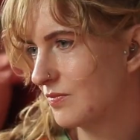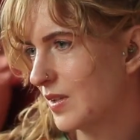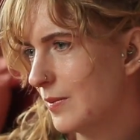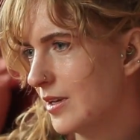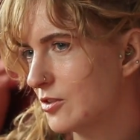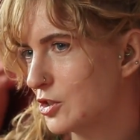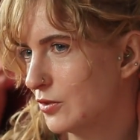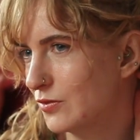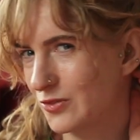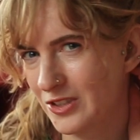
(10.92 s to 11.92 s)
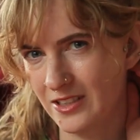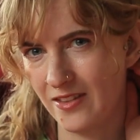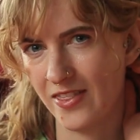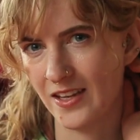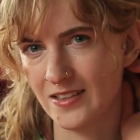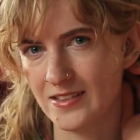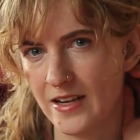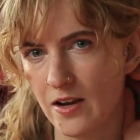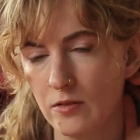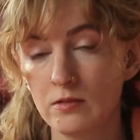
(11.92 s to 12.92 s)
Maybe I should have written things
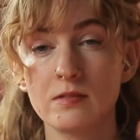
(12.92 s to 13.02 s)
down.